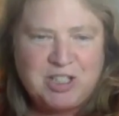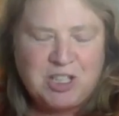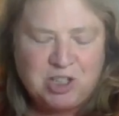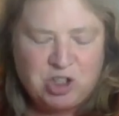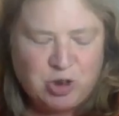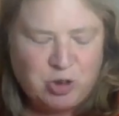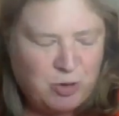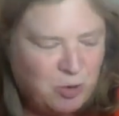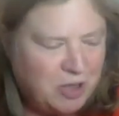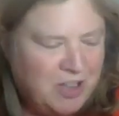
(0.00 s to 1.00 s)
thing you
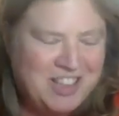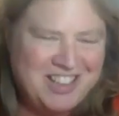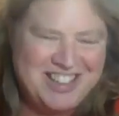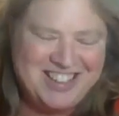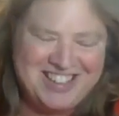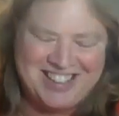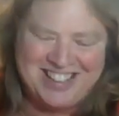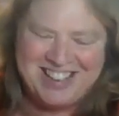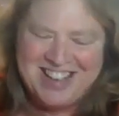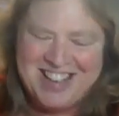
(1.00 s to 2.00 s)
know,
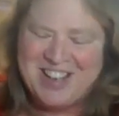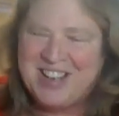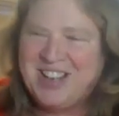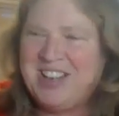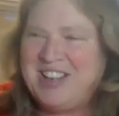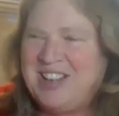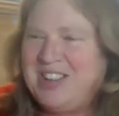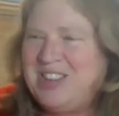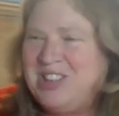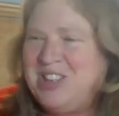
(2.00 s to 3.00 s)

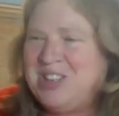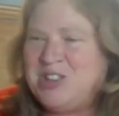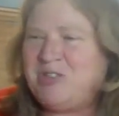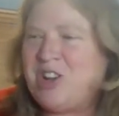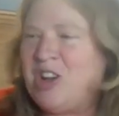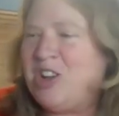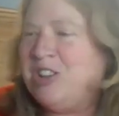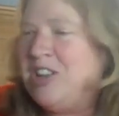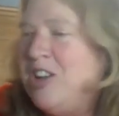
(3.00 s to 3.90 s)
the years have gone.